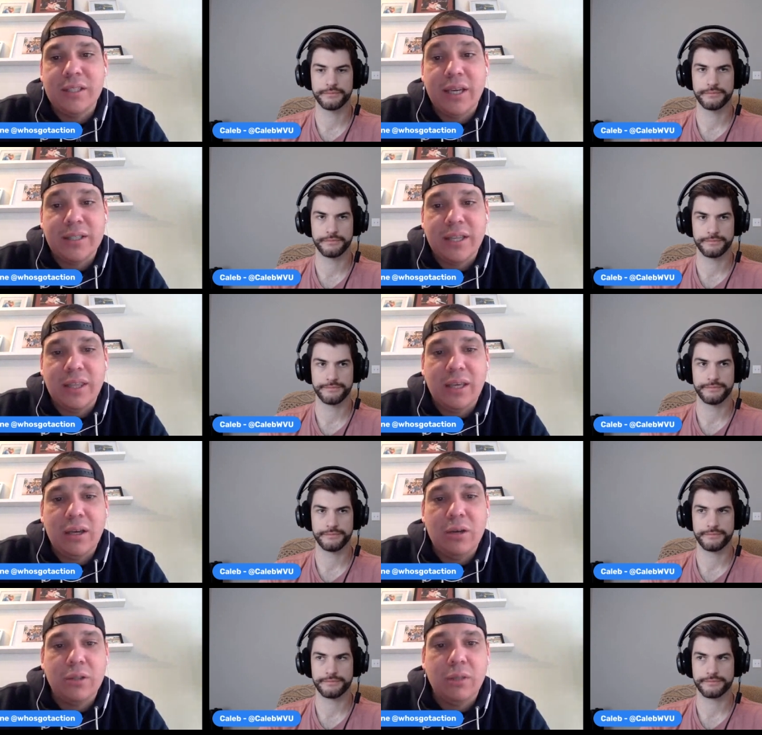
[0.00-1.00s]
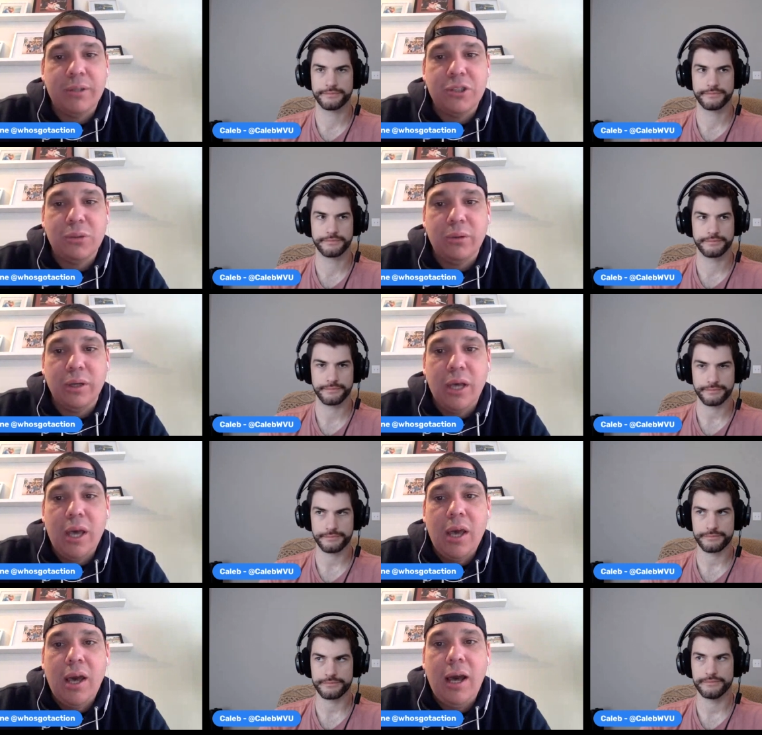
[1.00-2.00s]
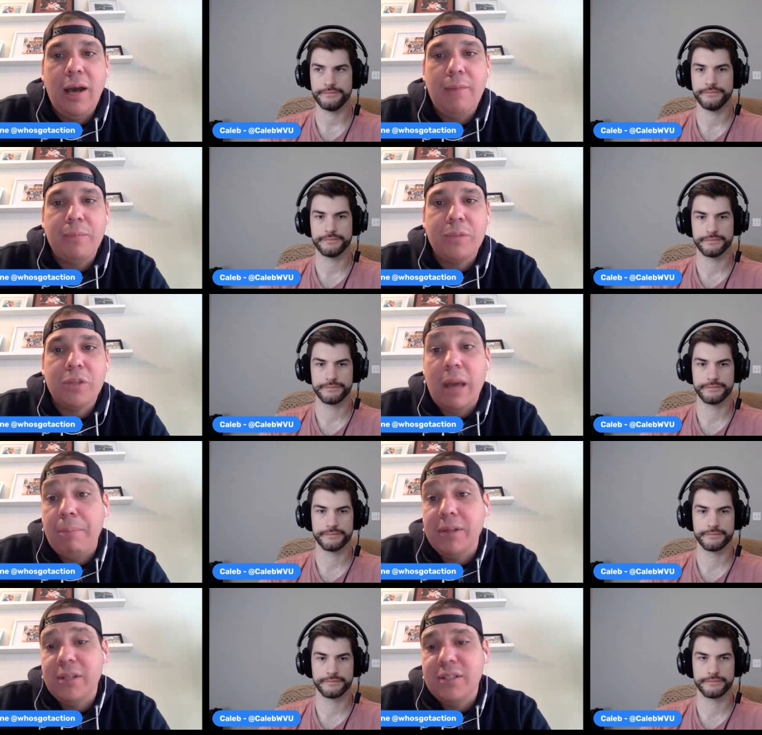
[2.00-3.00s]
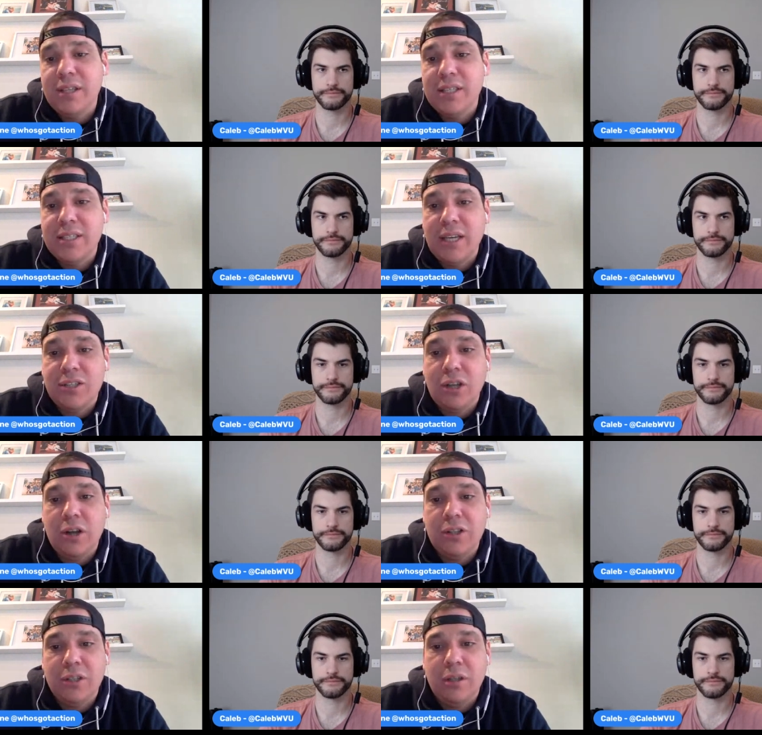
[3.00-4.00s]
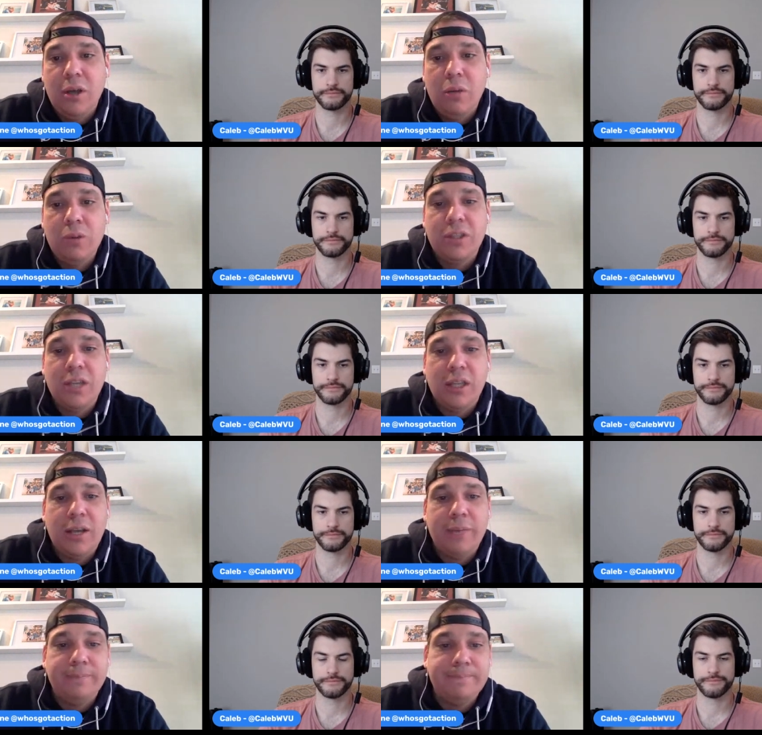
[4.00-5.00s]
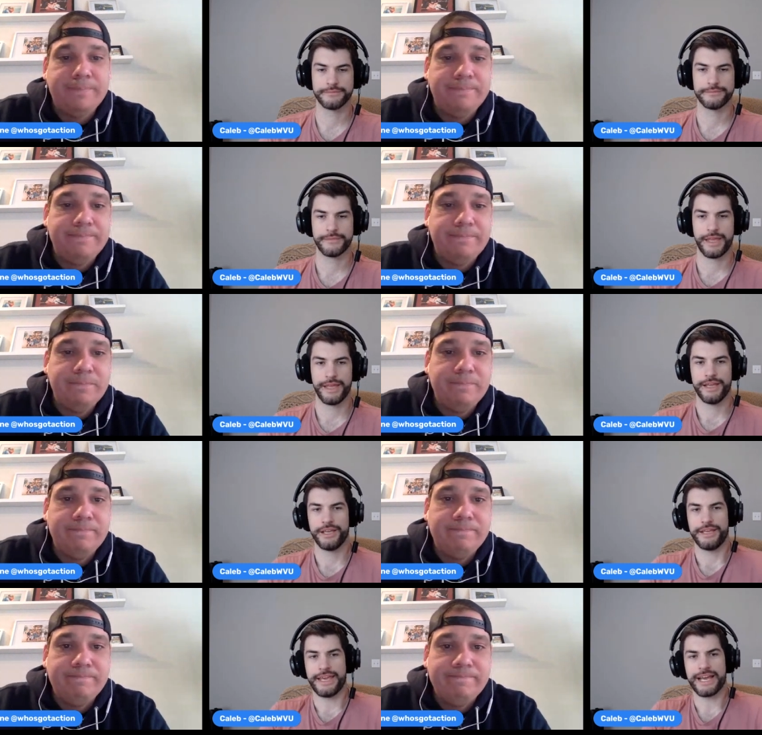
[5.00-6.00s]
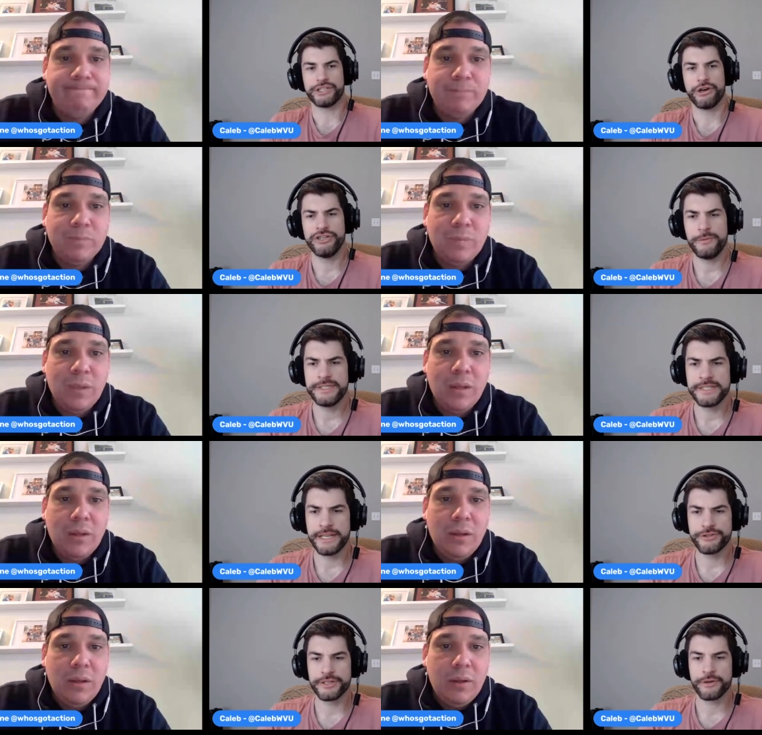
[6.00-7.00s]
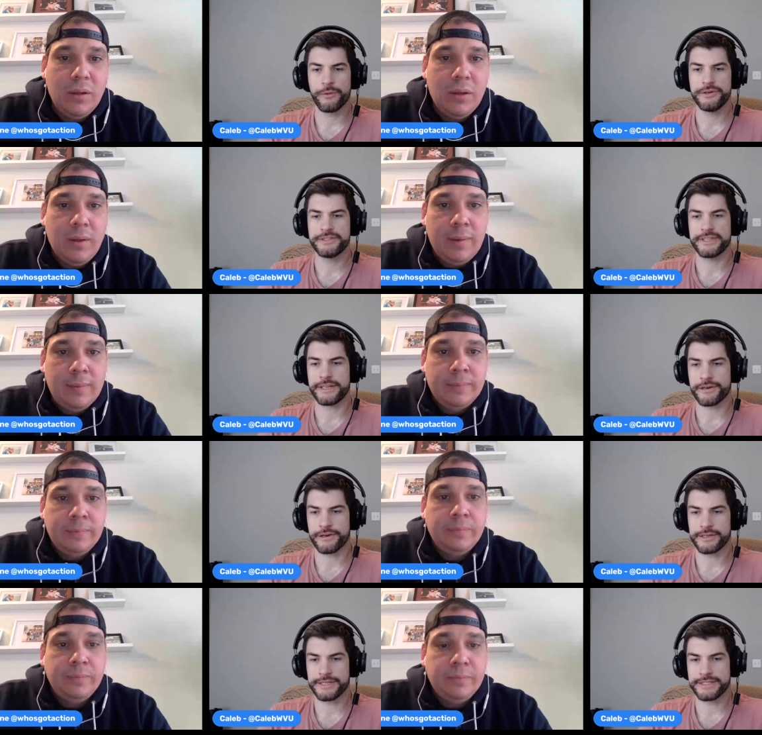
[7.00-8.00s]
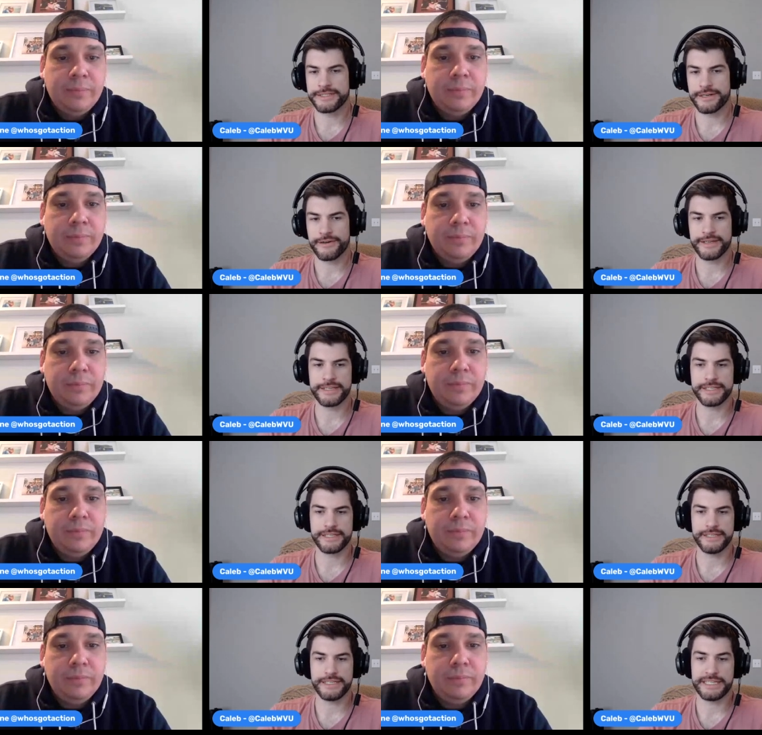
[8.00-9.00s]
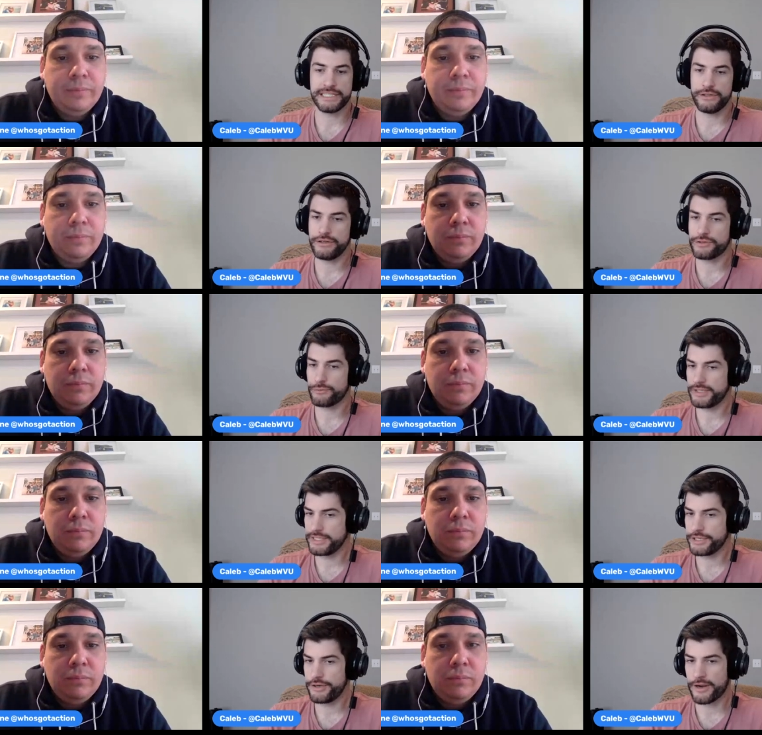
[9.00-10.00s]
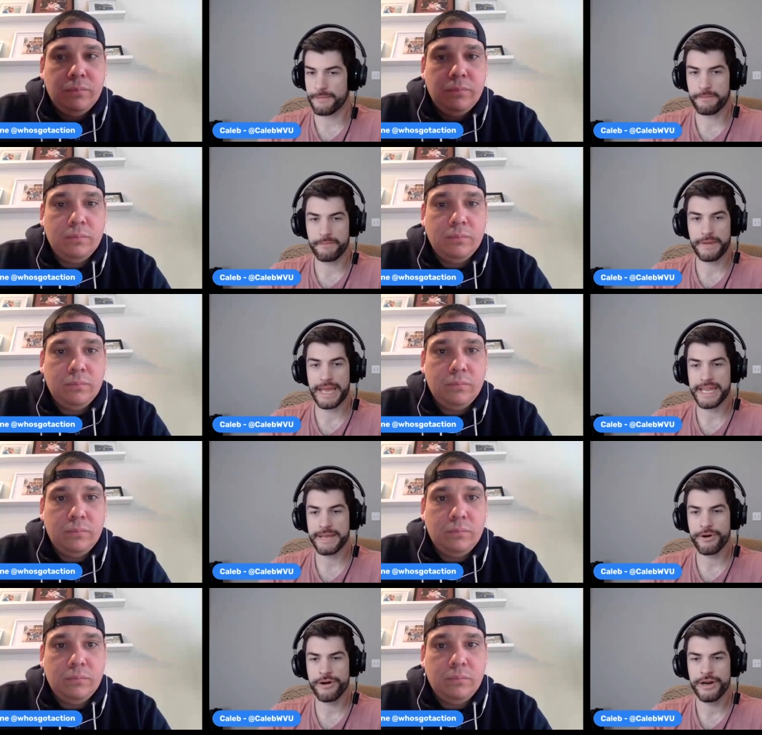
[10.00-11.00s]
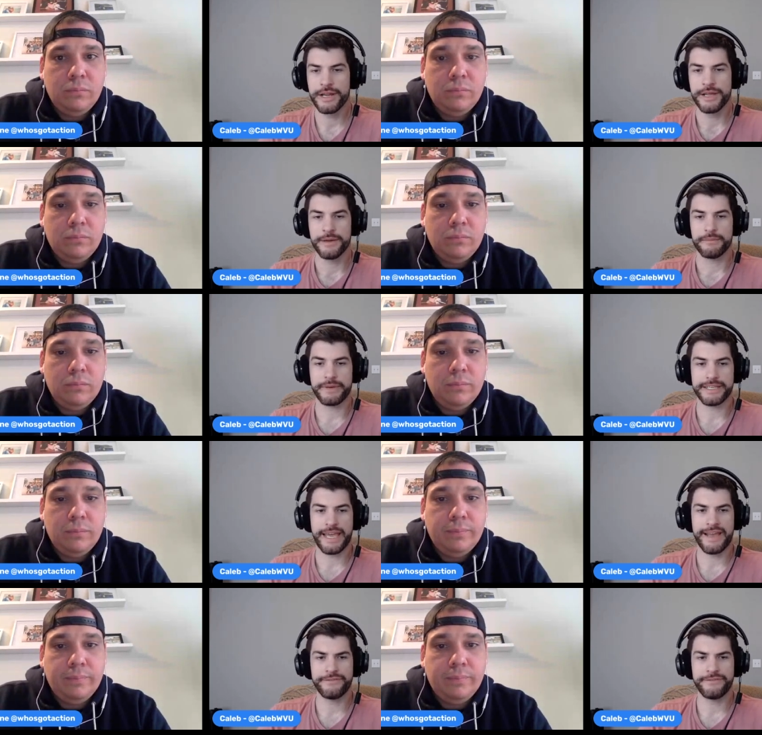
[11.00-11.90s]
Speaker 1: sticks. I think it goes a little bit shorter. Um, so that brings us to the six. Charge it. What do you think there?
Speaker 2: Yeah, Charge It was an interesting horse in here, considering he he's looked really good on paper, but you